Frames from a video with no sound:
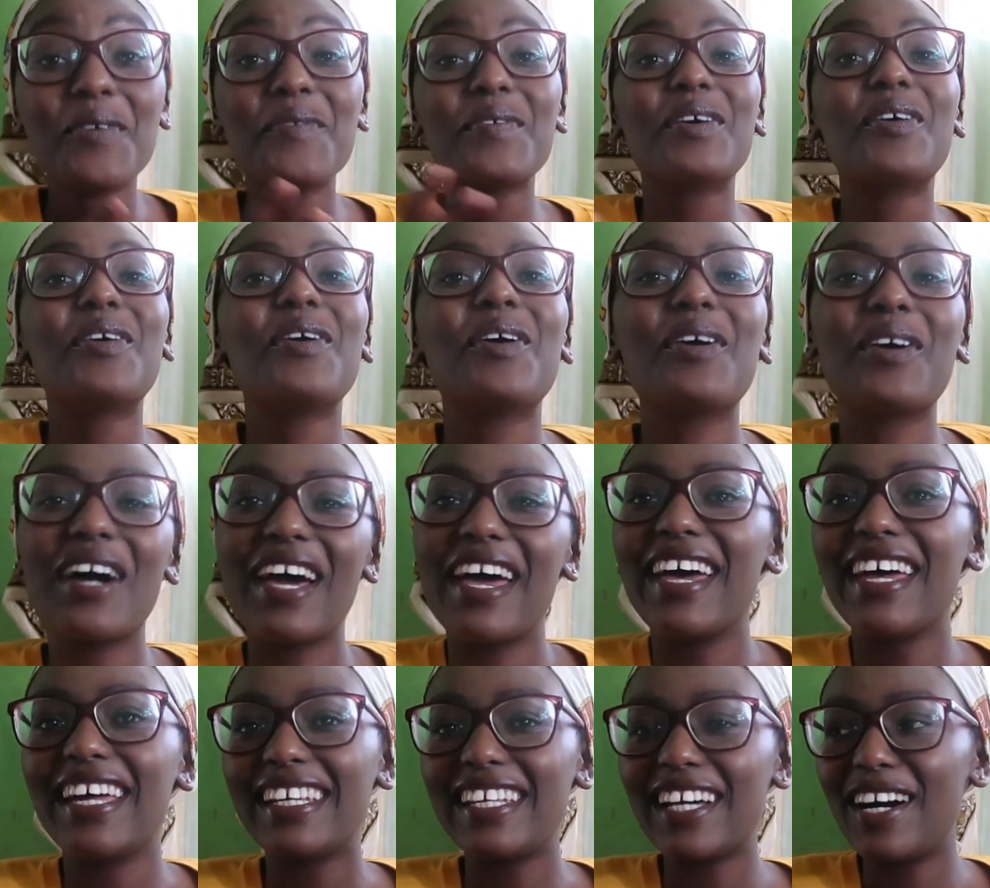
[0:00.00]
We go
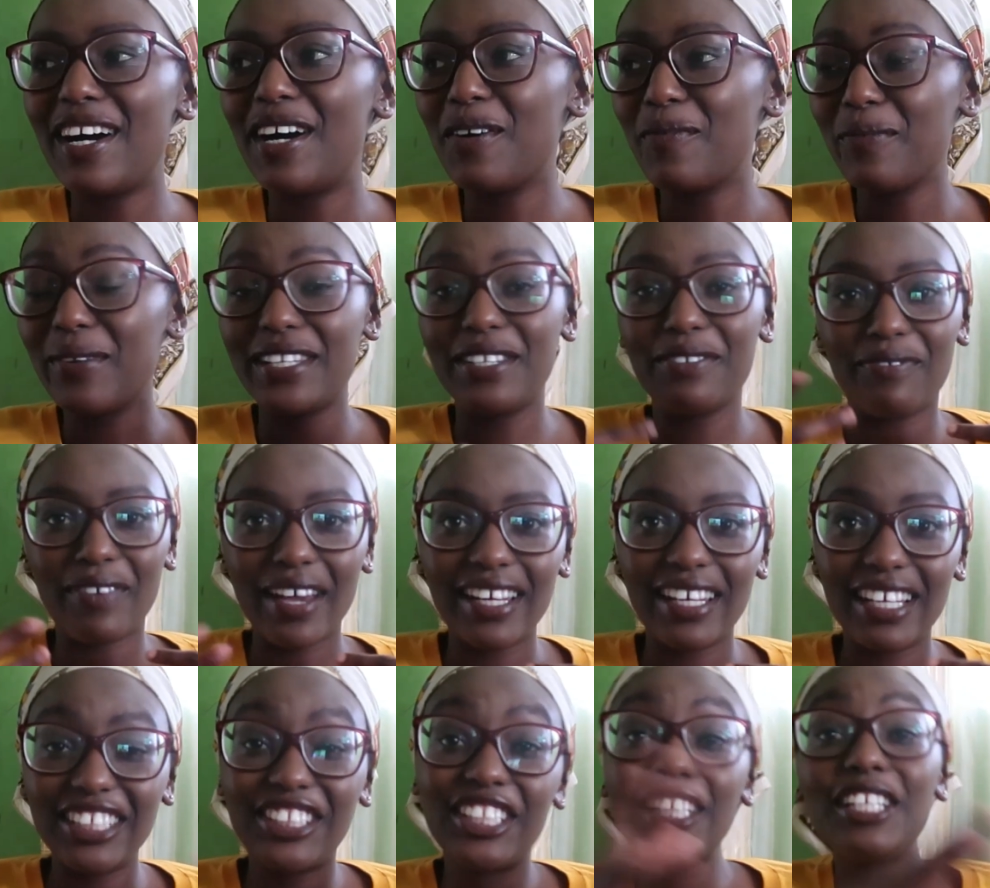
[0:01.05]
and we
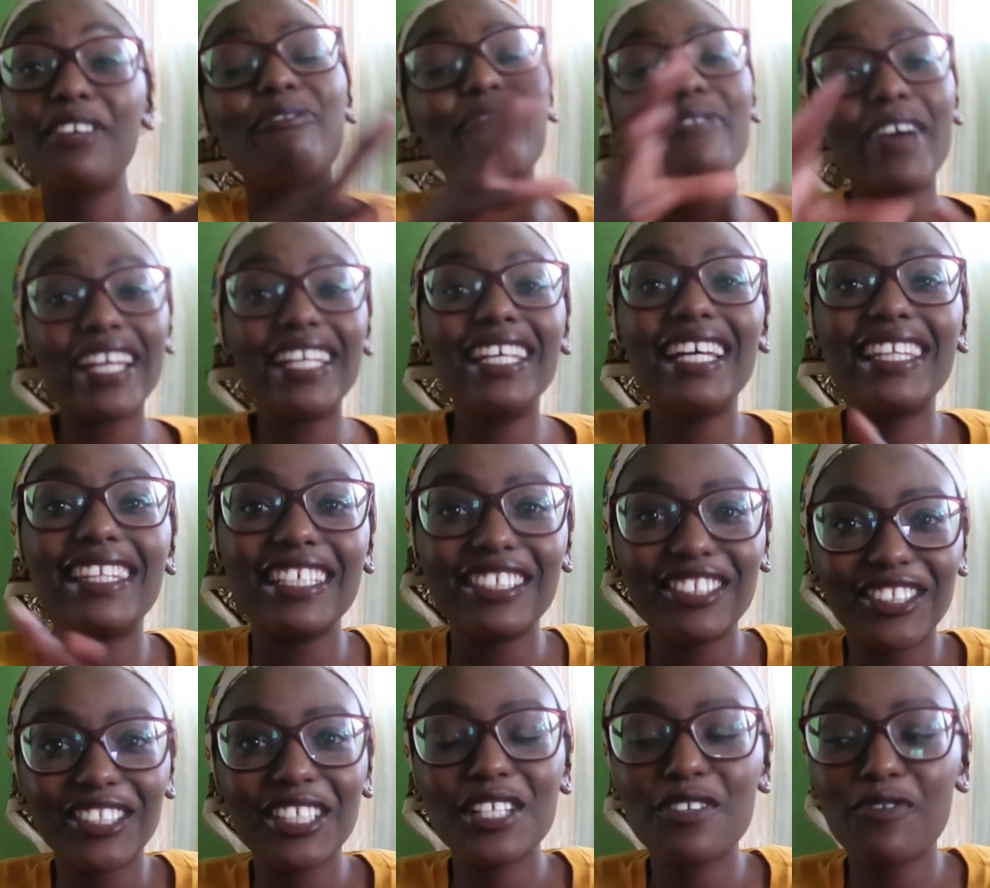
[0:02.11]
divide. She divided the
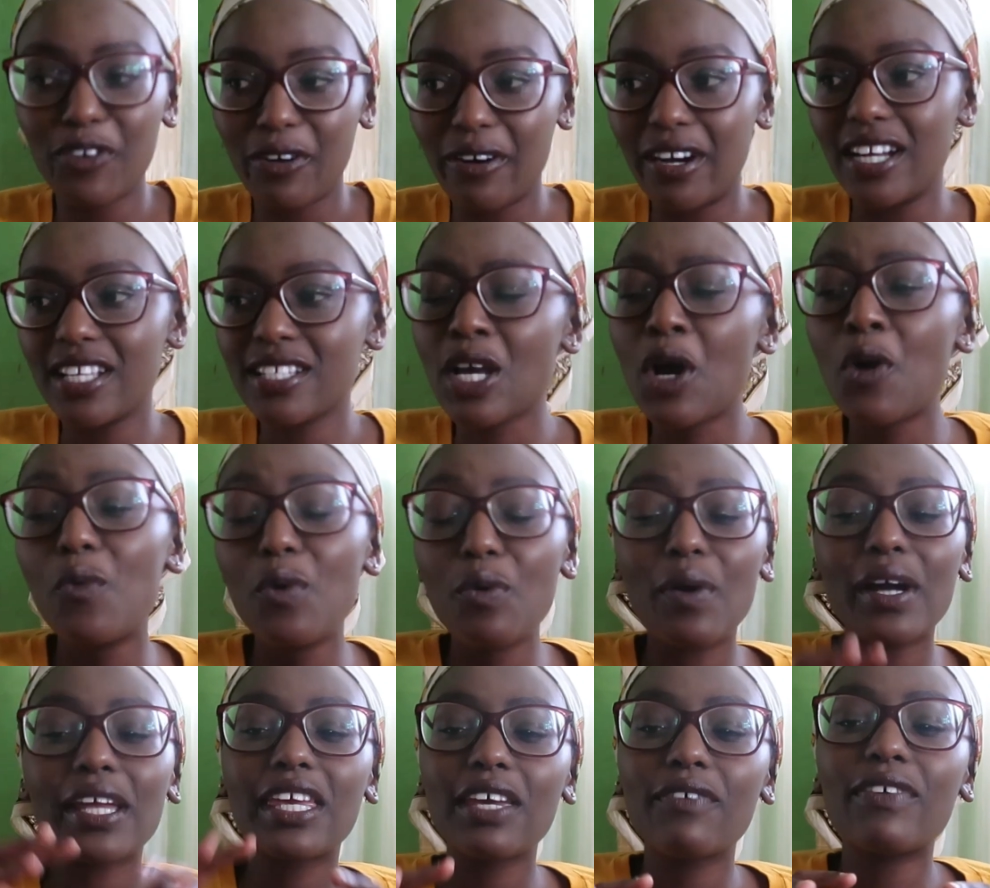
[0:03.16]
trees for us. We
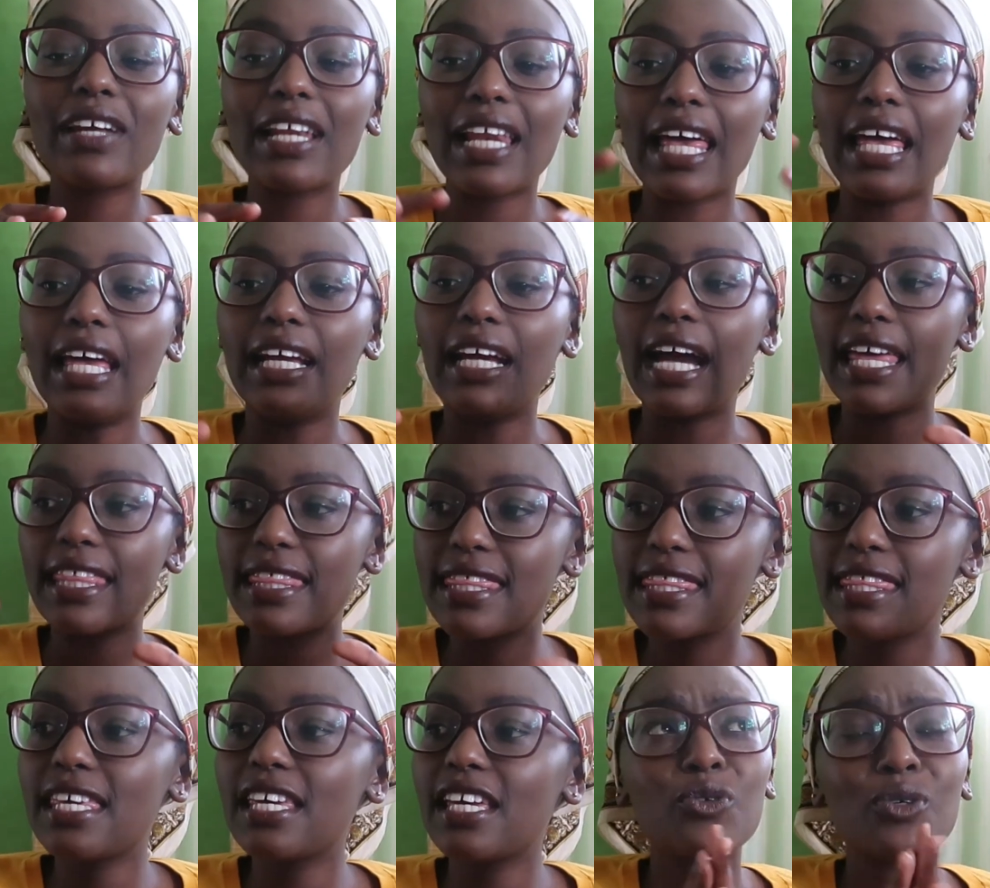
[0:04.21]
were given, like, I
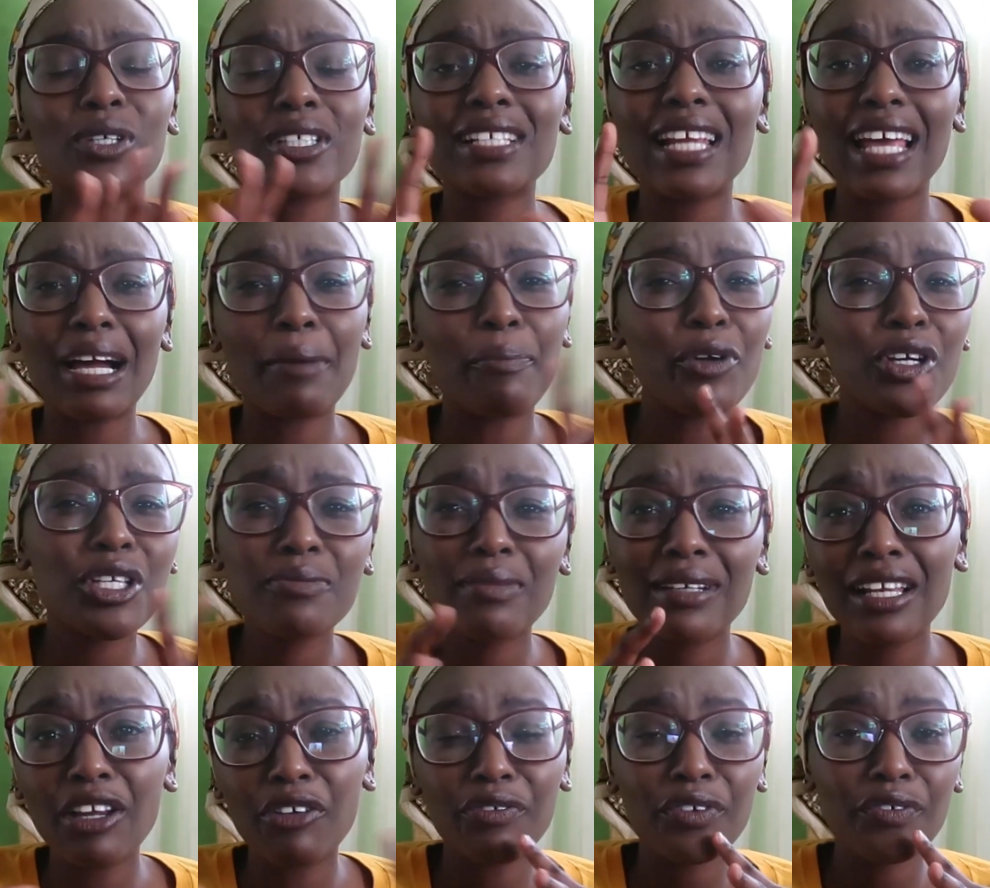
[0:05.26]
think it was like
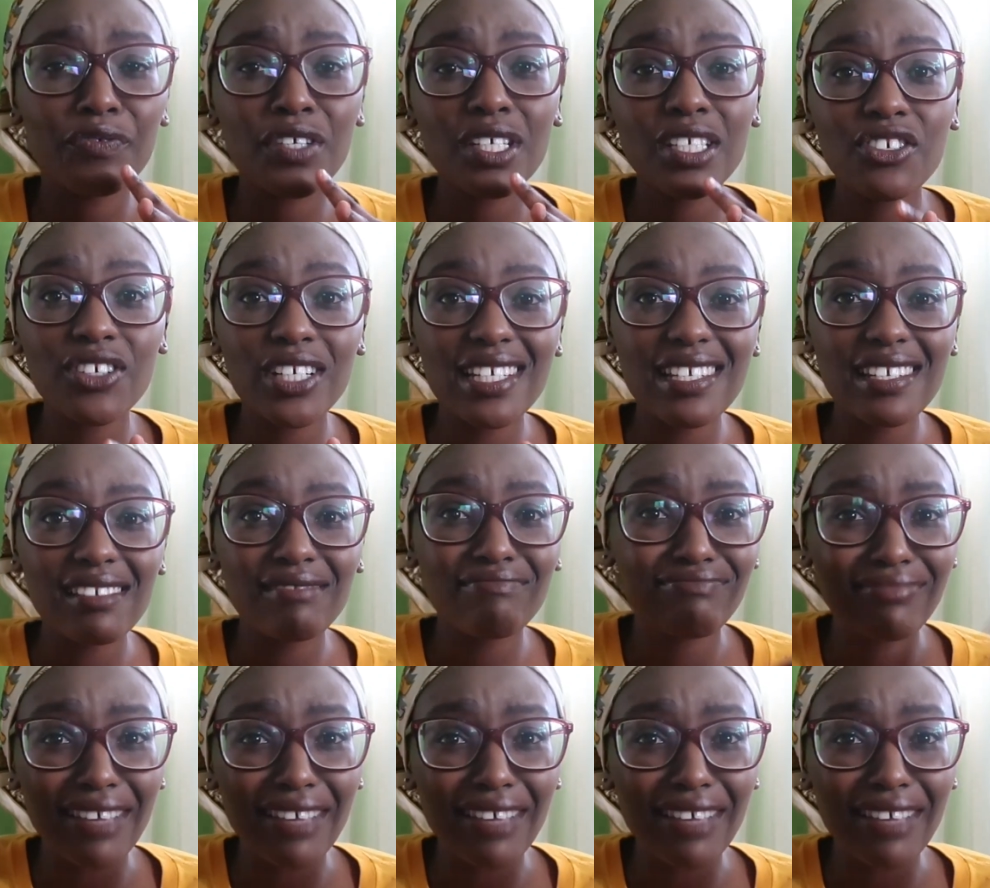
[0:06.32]
approximately 15 trees.